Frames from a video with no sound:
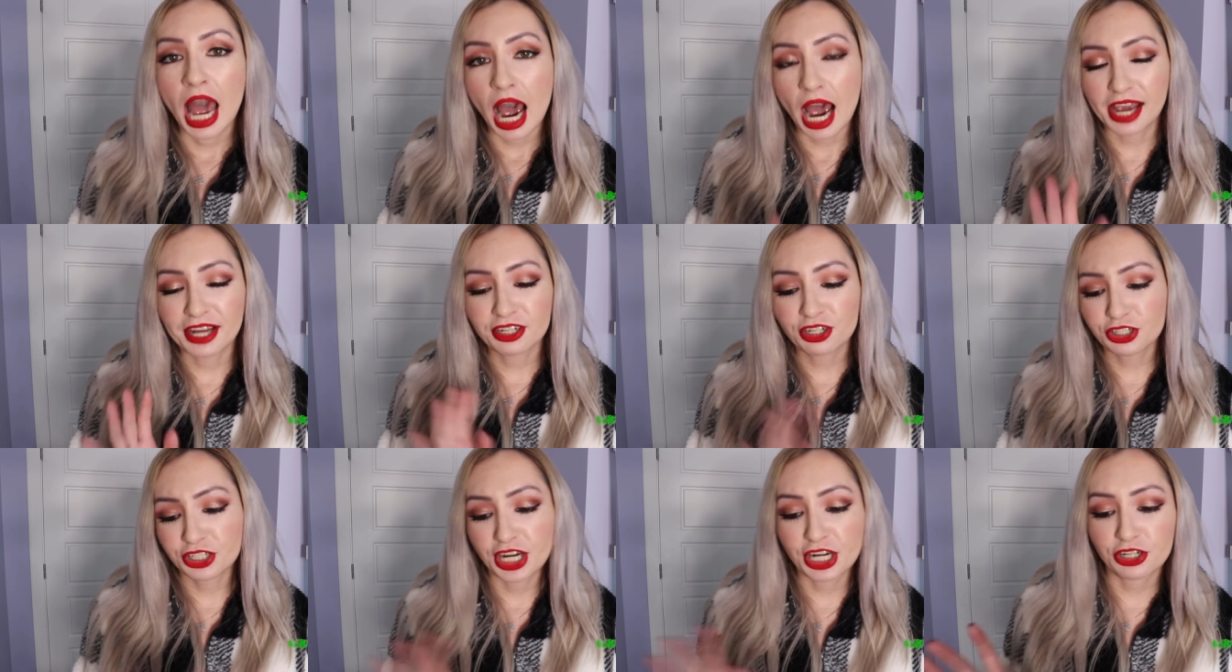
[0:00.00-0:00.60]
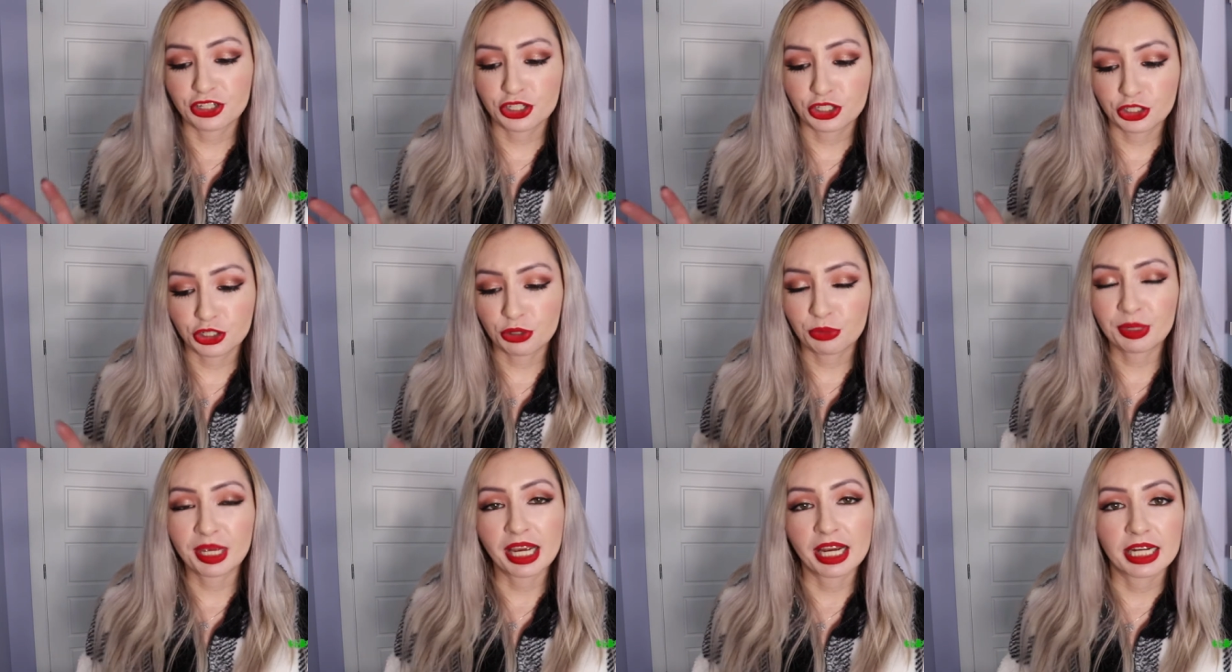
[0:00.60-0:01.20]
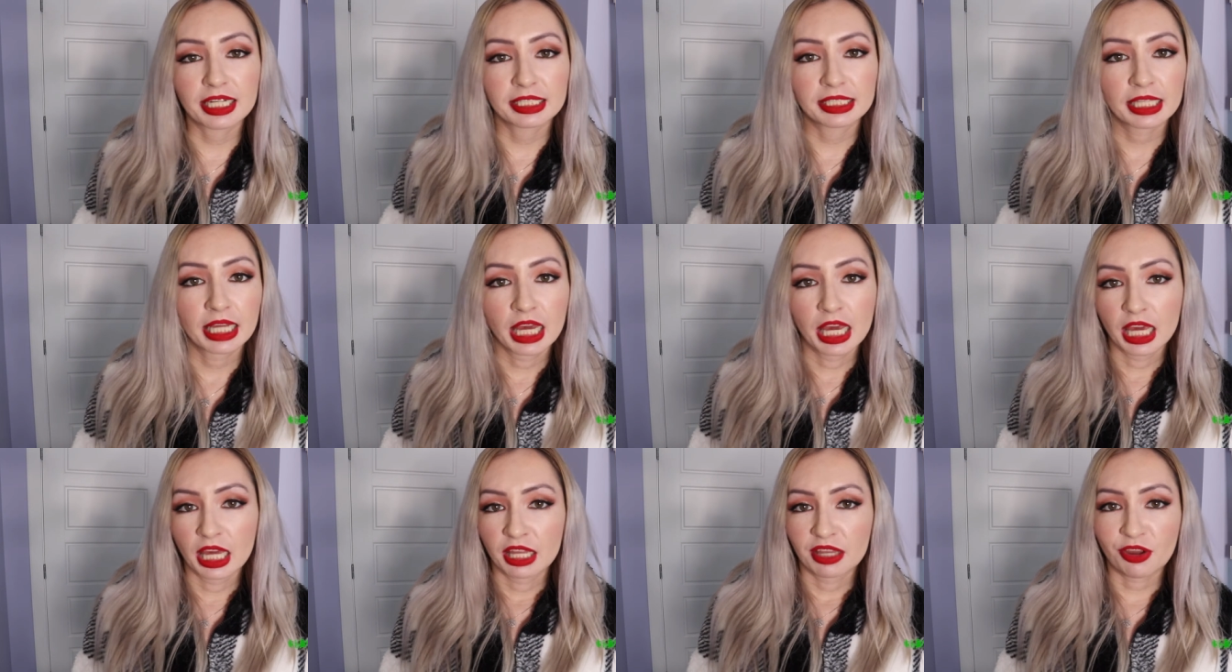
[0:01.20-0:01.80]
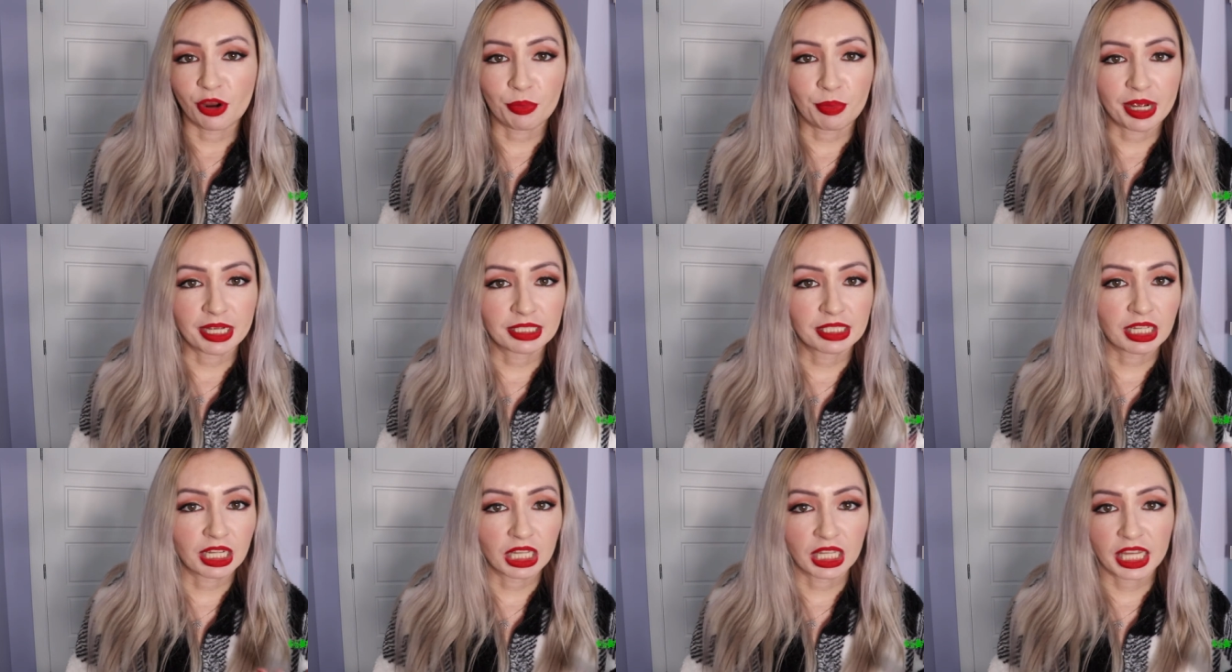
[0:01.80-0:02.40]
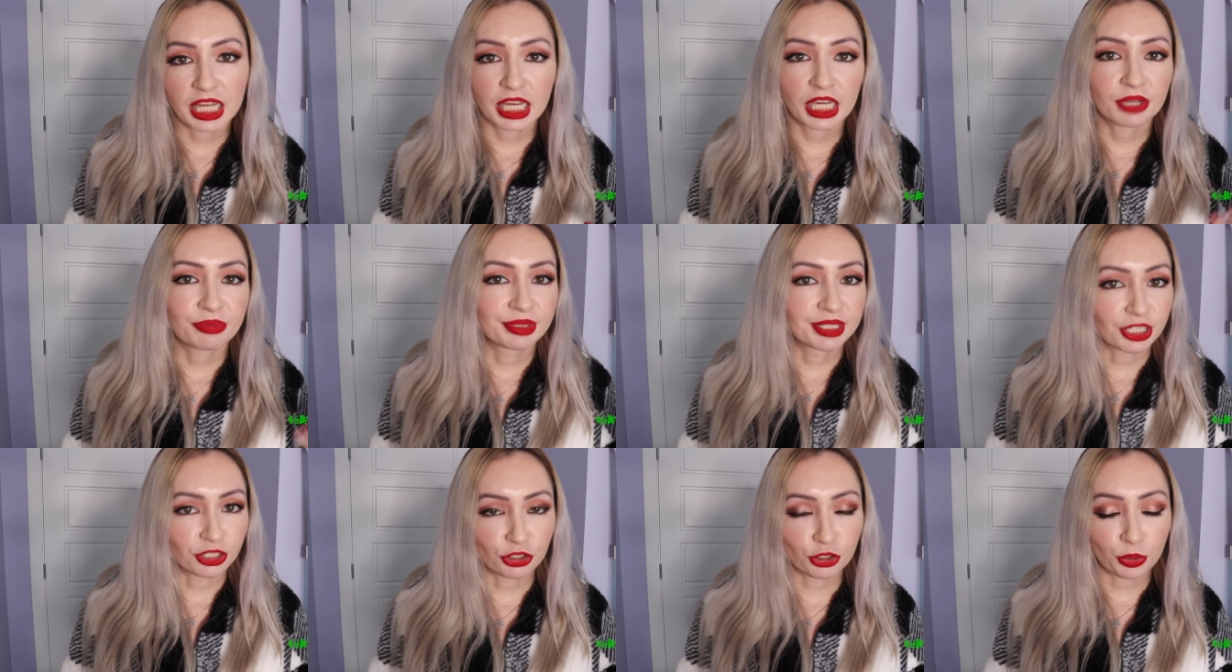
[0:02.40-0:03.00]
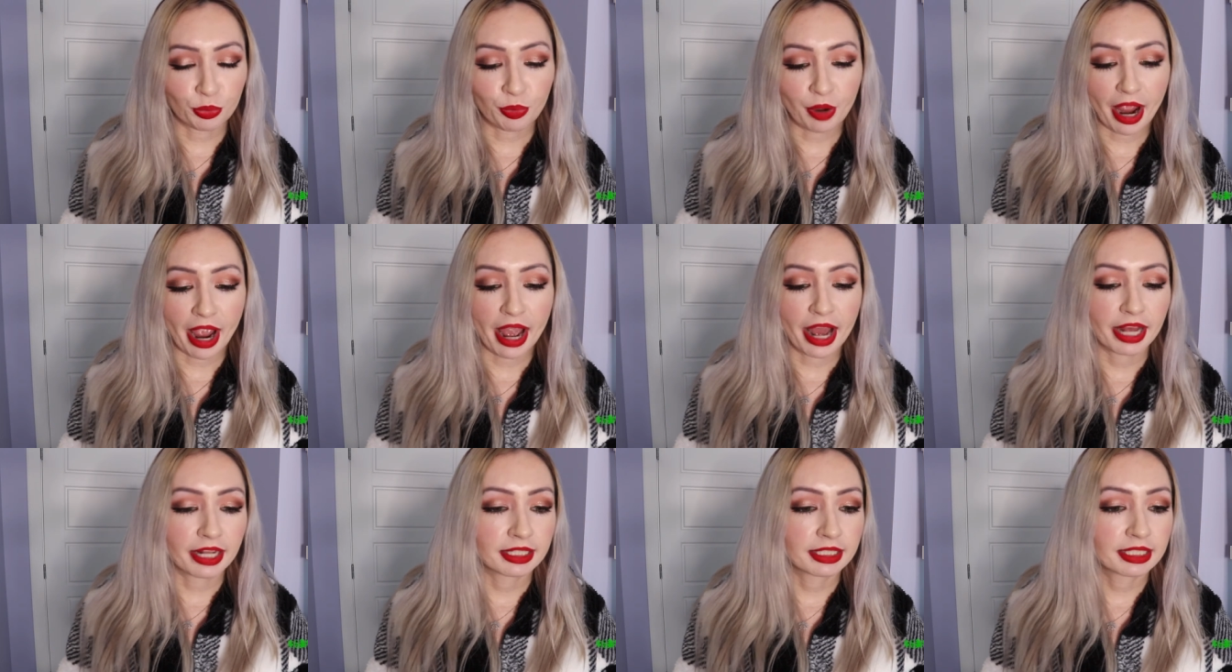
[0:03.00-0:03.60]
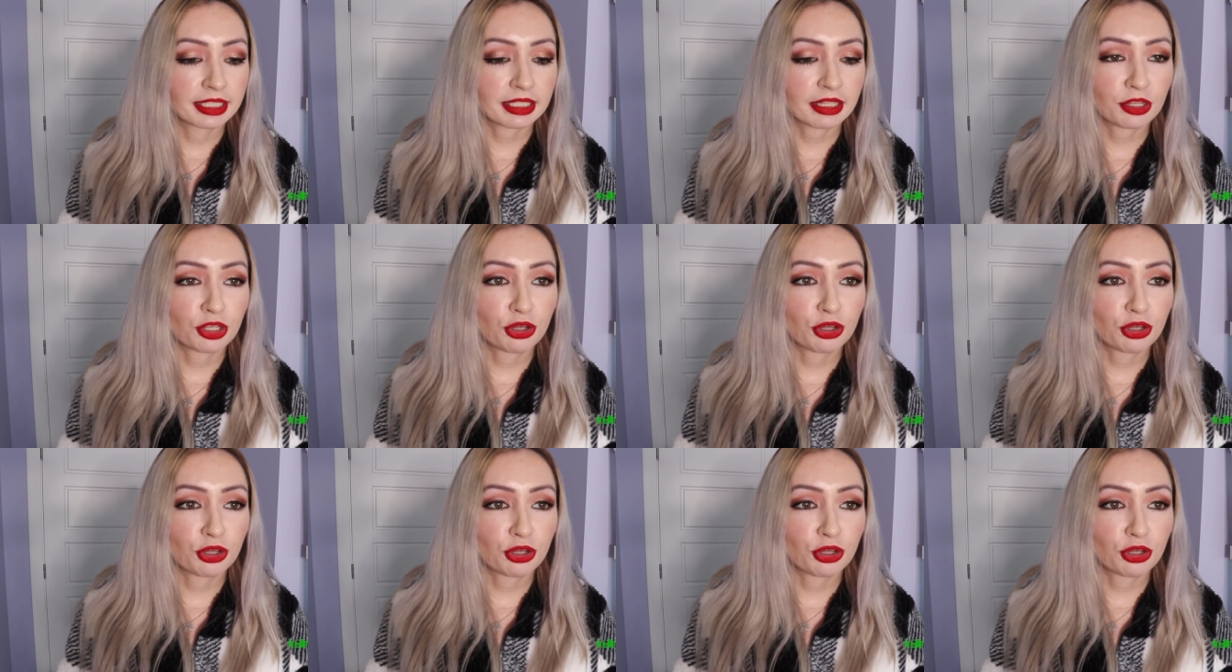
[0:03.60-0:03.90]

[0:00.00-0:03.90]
I interchanged the two because they're basically sister brands.